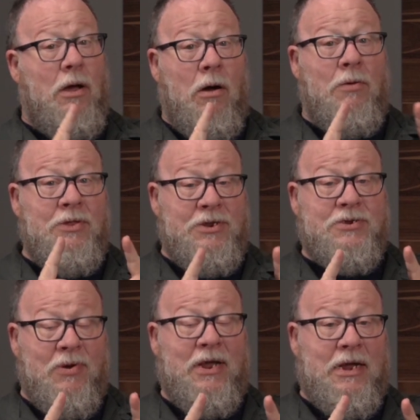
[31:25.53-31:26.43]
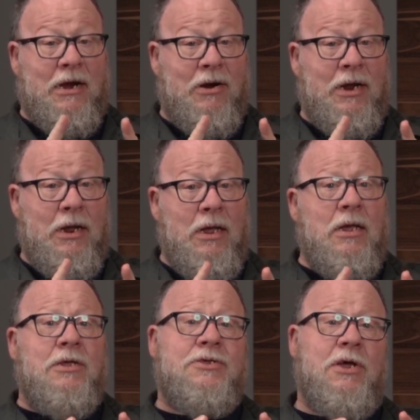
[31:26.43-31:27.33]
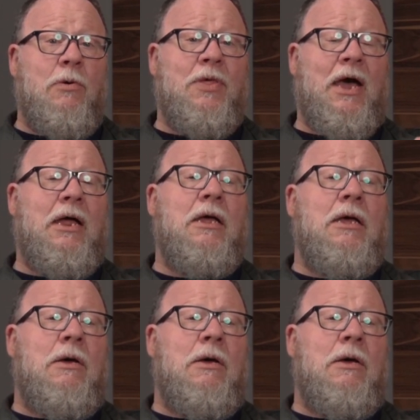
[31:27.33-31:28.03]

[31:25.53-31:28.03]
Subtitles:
on the discrete carry so that